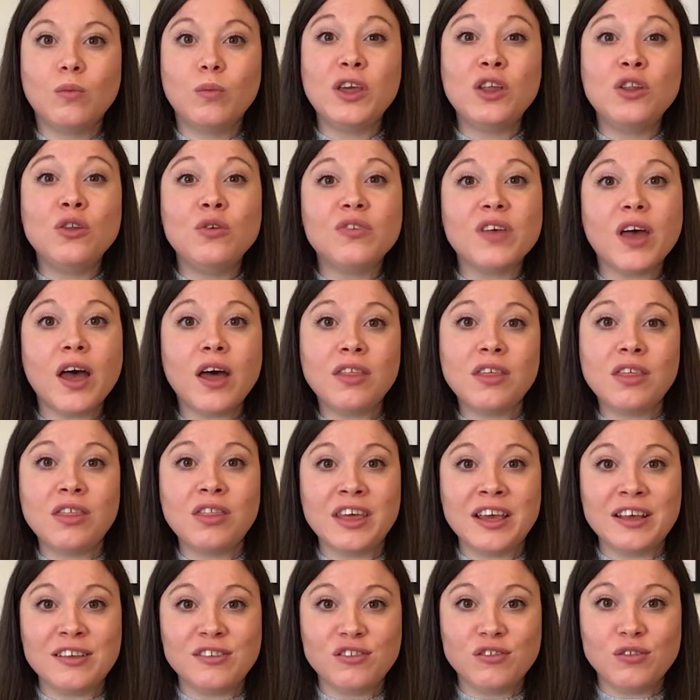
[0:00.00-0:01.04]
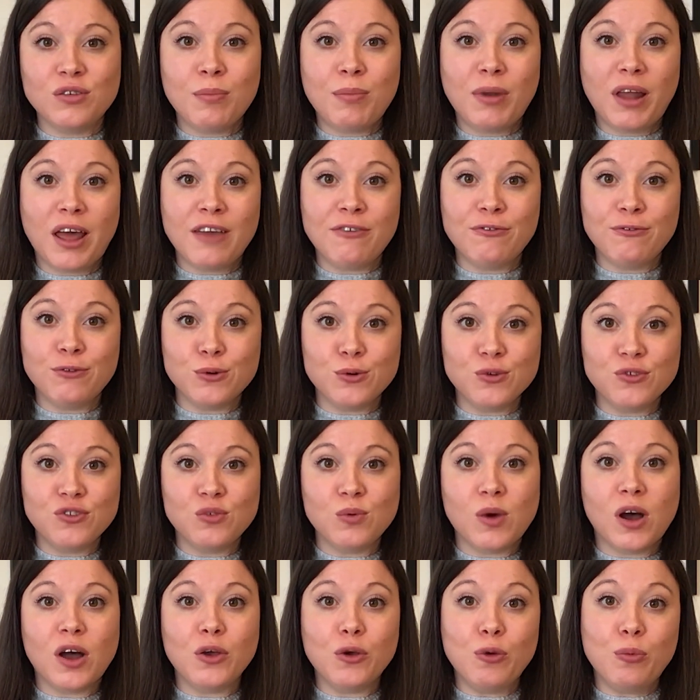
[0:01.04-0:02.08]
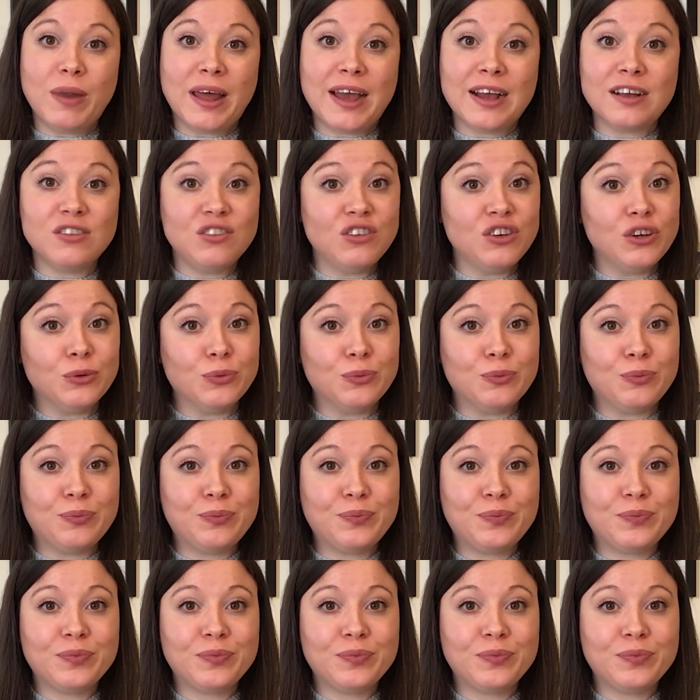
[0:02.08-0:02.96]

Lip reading: We can use other things to apply force to our oobleck too.